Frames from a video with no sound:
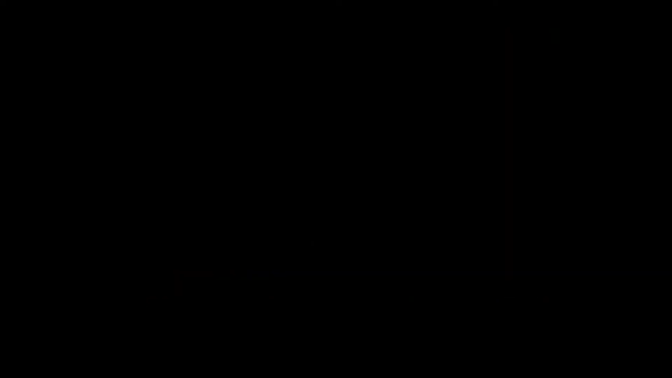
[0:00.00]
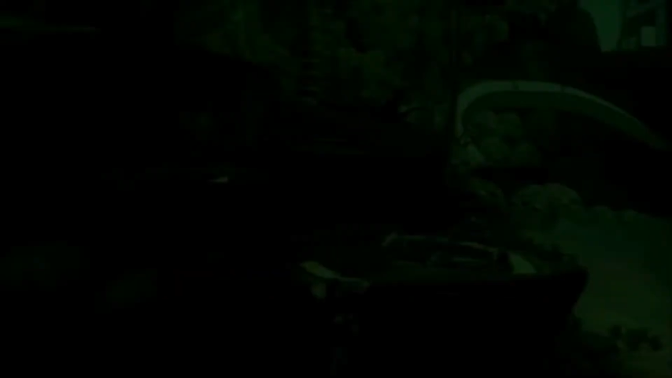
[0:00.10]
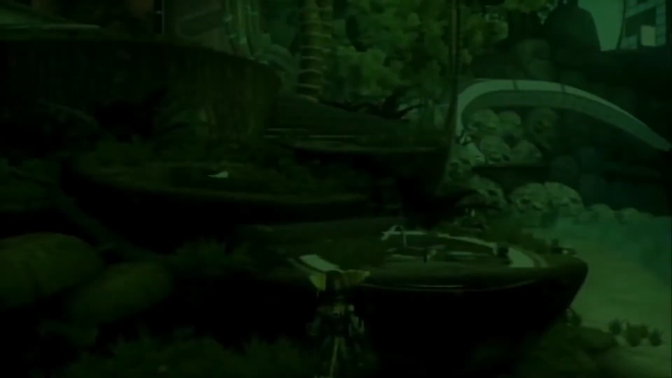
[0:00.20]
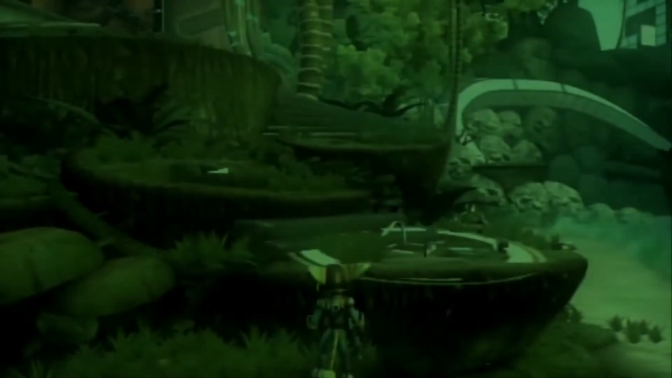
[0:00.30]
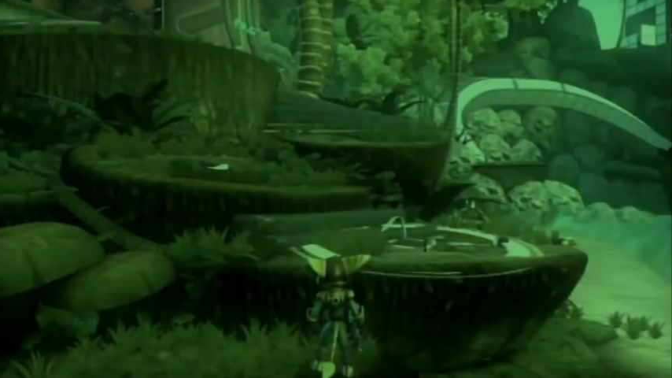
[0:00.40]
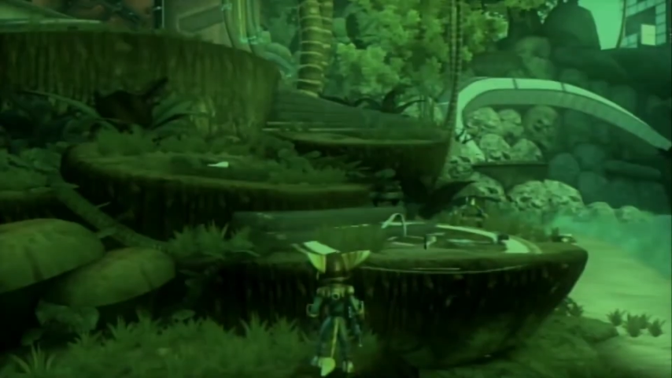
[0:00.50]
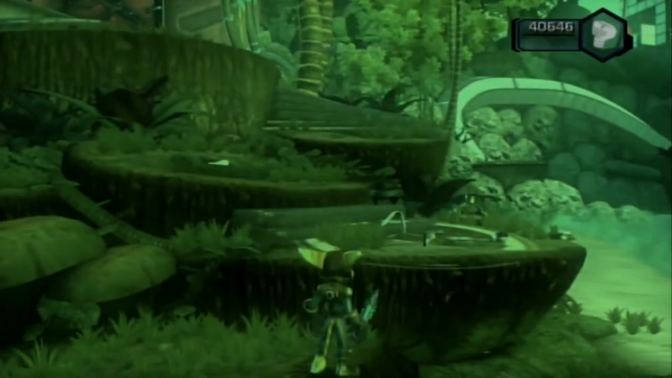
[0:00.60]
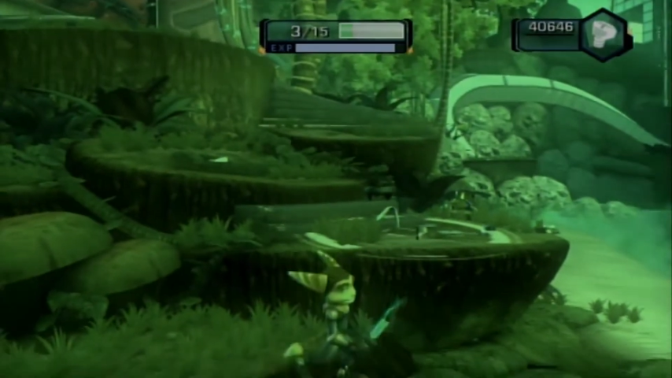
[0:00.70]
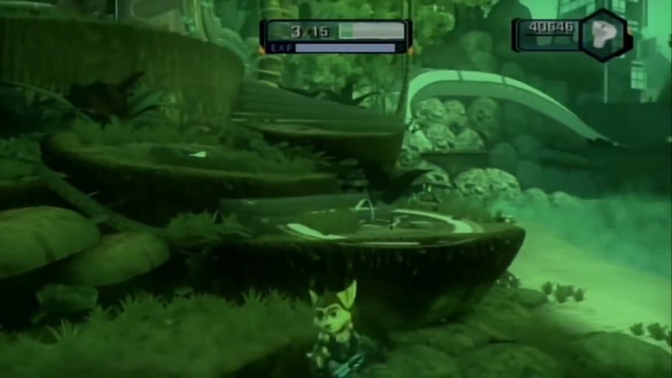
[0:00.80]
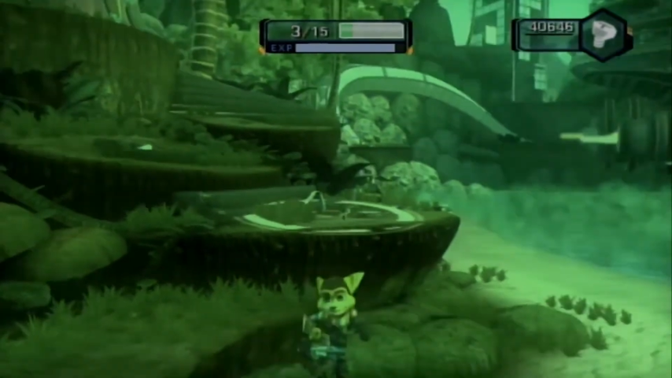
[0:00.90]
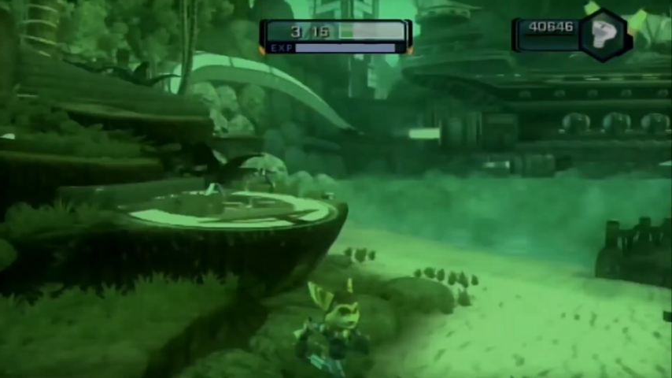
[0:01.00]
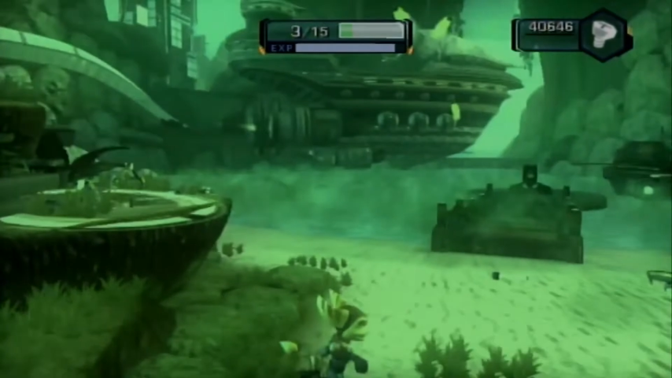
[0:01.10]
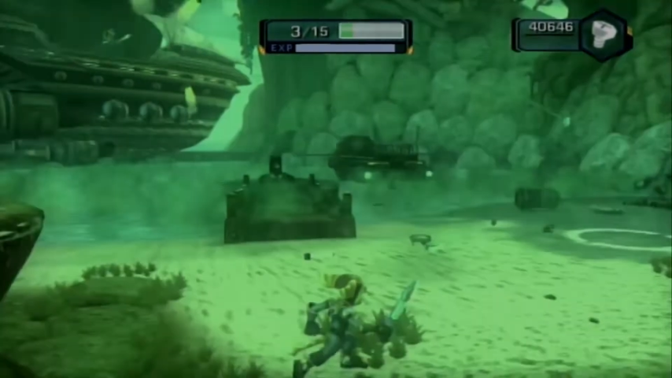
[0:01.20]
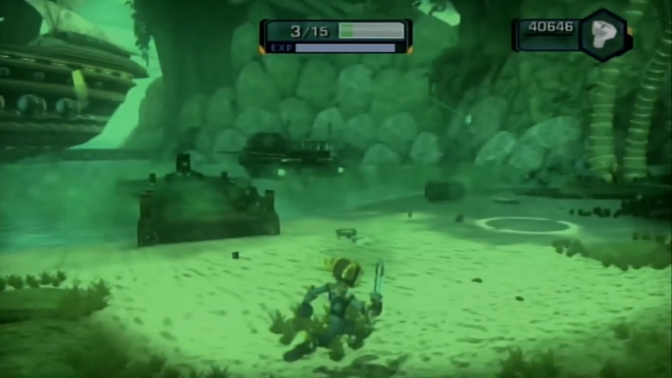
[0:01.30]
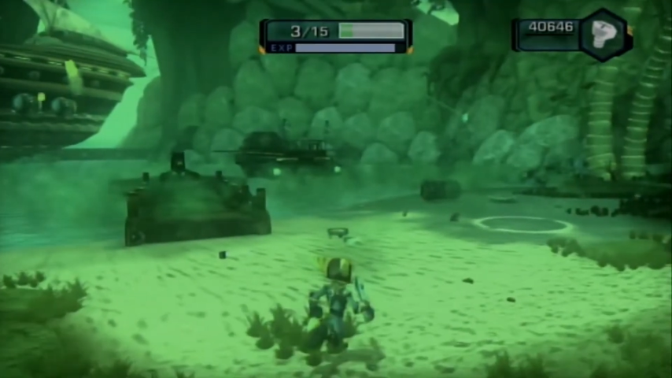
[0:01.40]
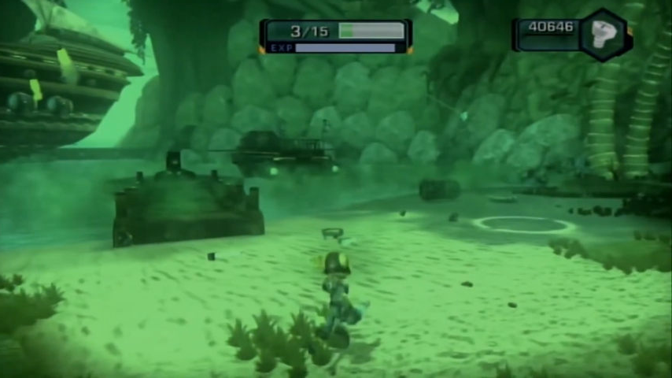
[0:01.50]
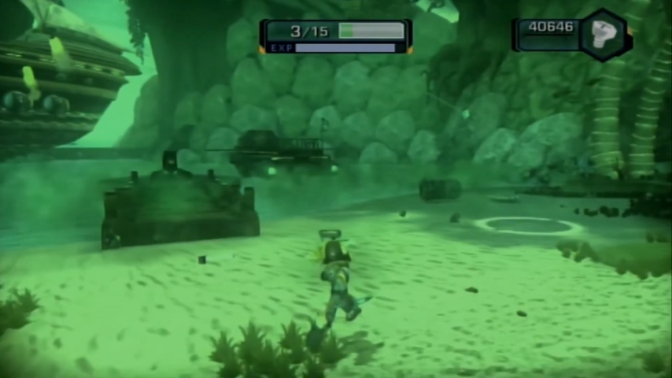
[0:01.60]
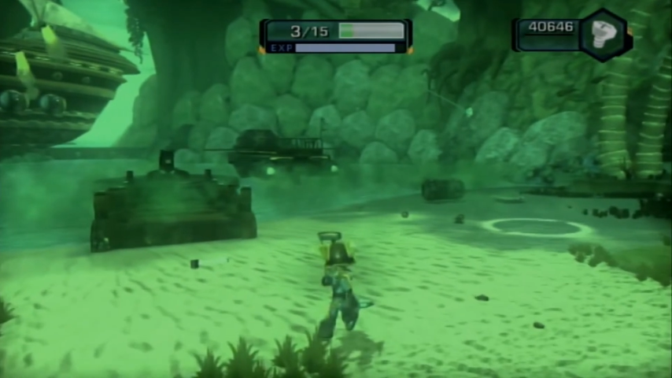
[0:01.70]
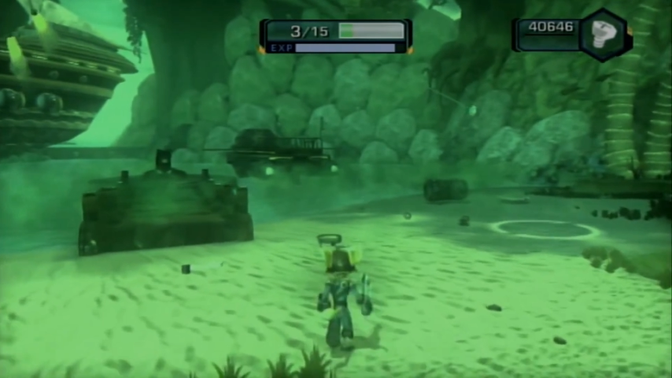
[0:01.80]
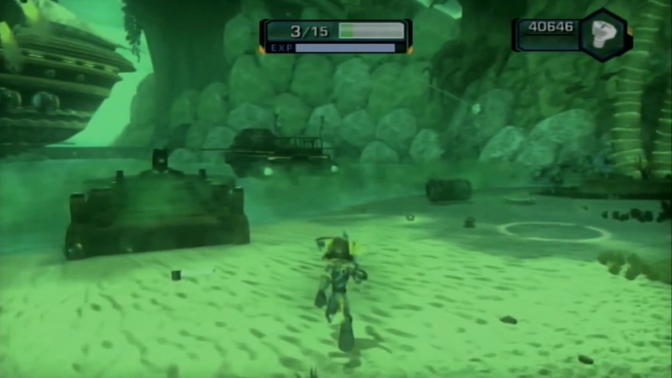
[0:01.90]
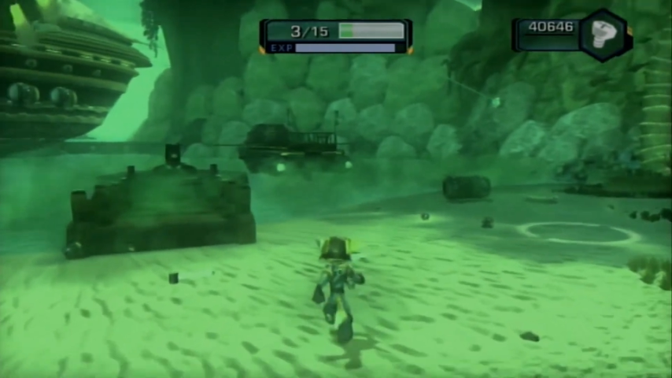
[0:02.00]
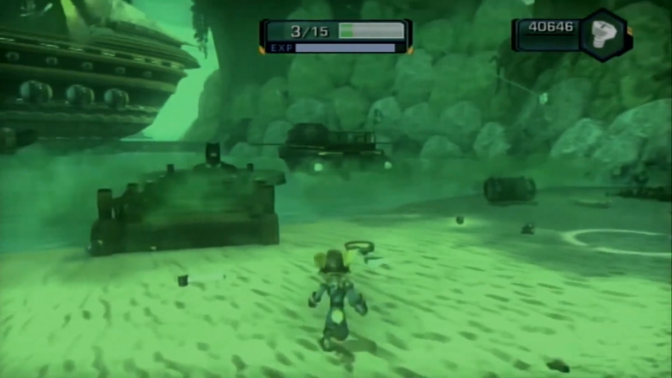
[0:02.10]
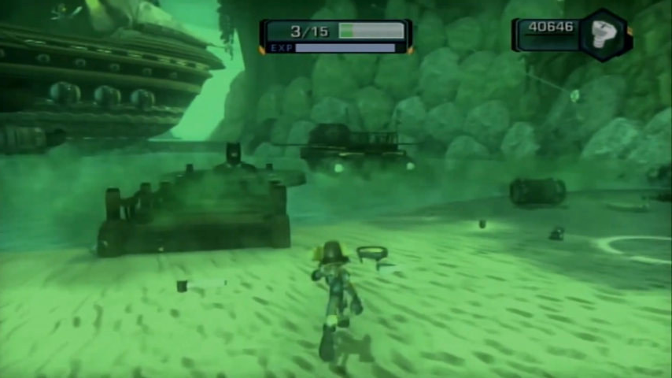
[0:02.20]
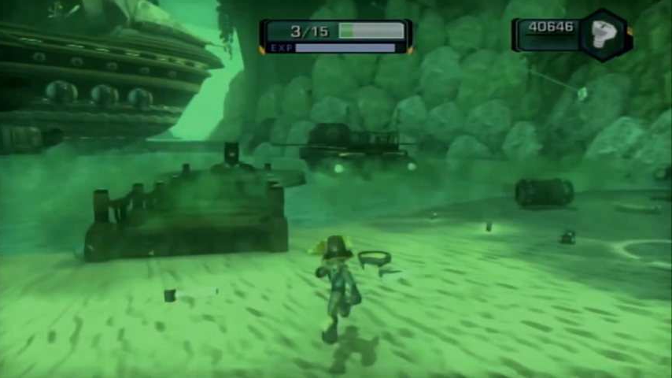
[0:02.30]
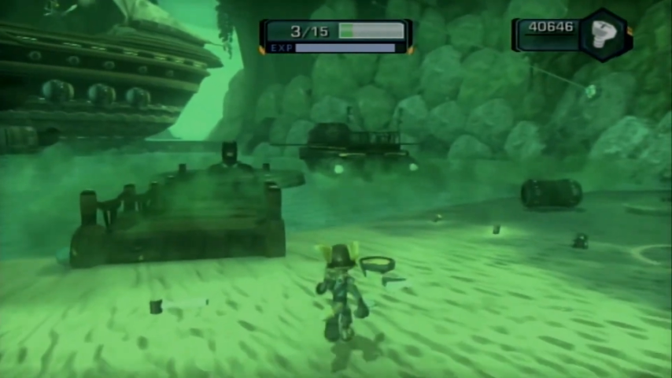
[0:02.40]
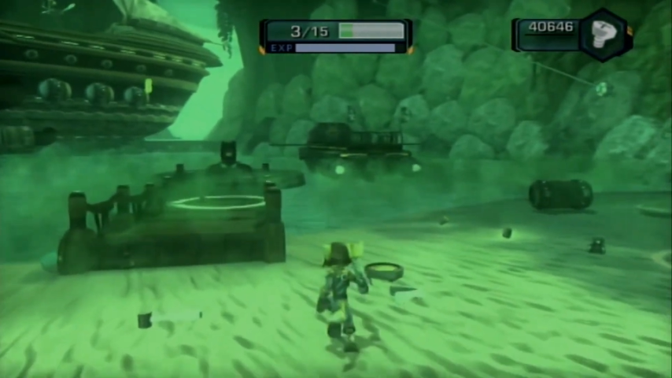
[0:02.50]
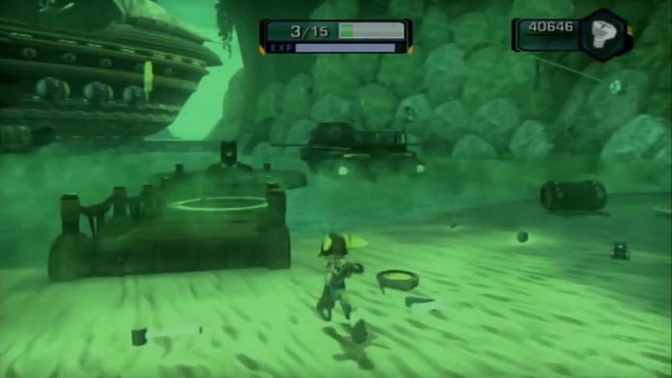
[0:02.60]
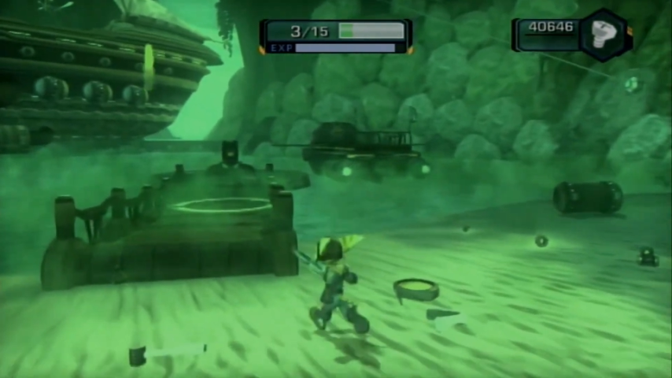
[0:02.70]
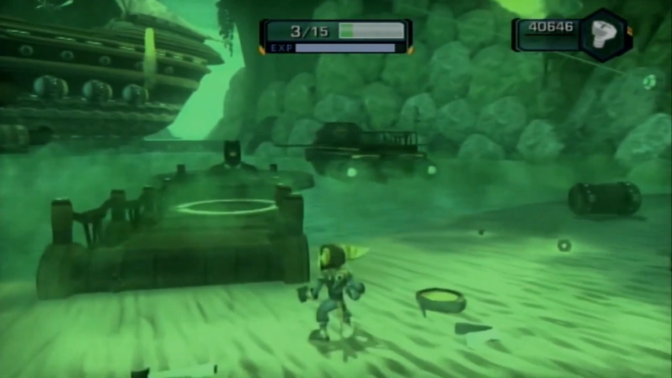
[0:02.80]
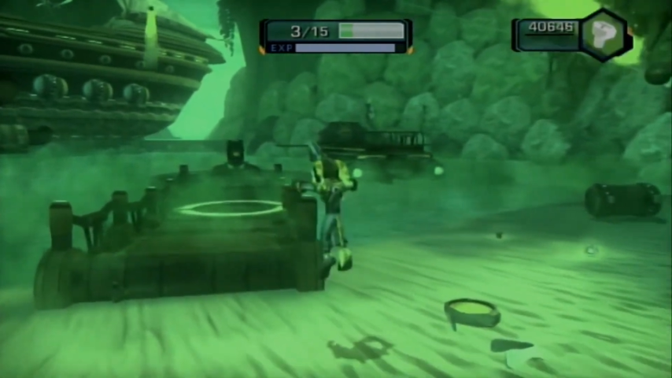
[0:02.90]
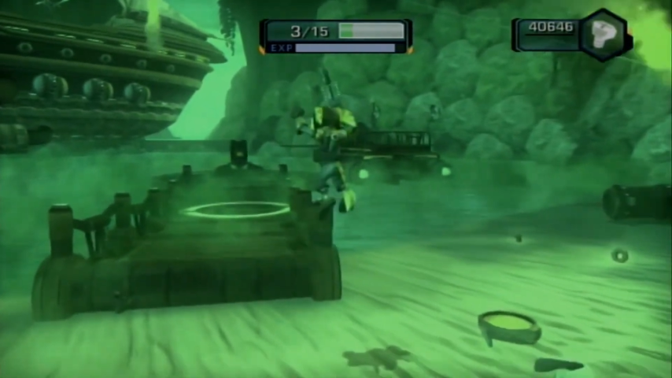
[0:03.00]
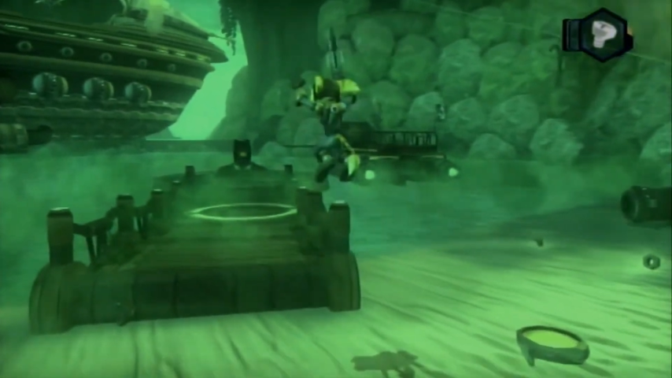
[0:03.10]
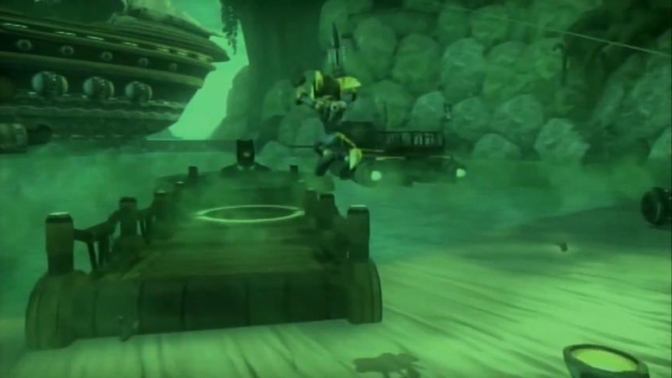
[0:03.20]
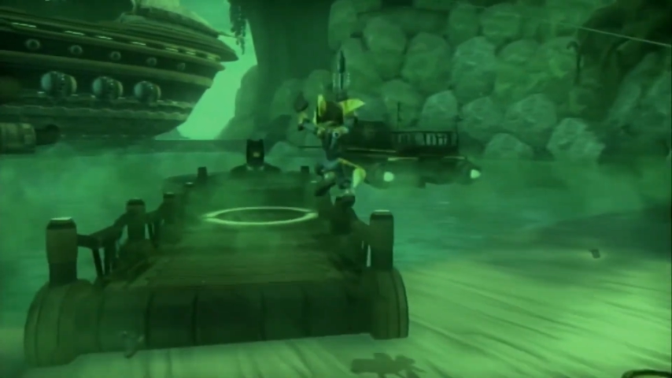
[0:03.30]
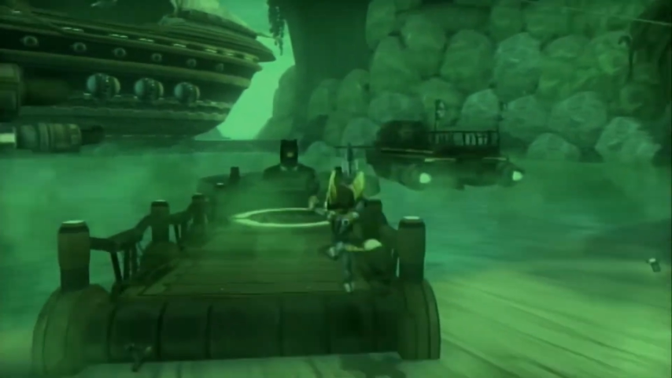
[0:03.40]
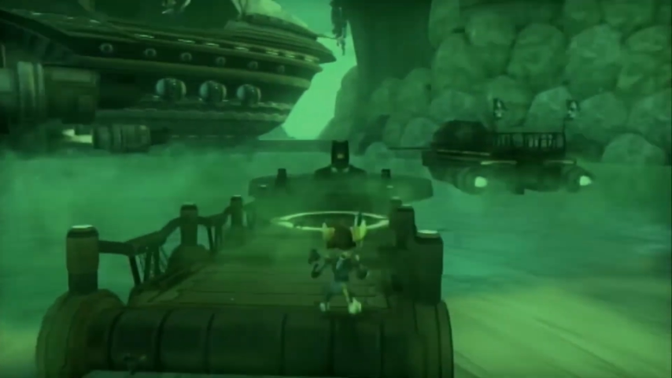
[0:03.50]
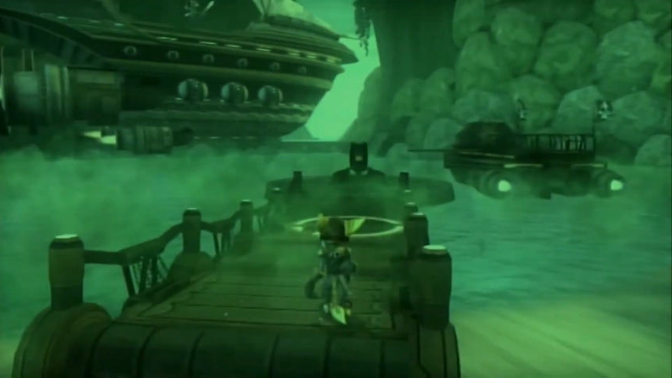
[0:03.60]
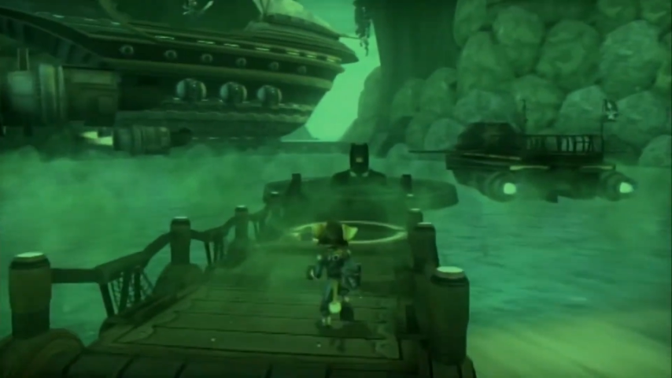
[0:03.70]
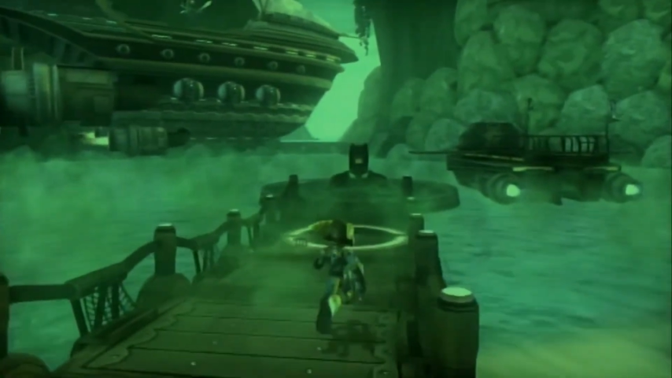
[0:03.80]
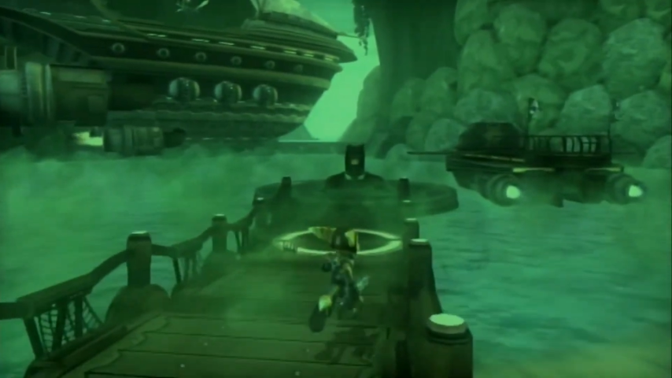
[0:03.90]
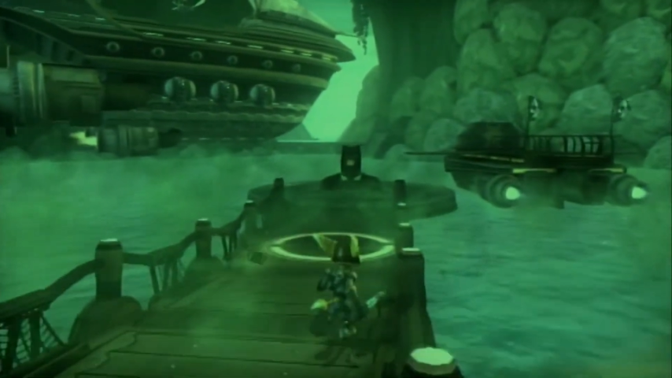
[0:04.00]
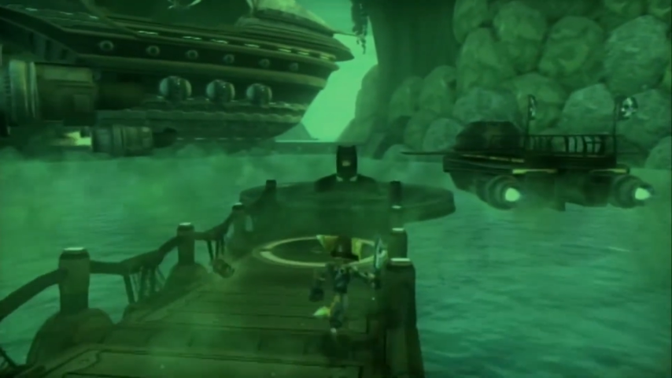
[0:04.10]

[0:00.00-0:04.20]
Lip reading: (no speaker visible)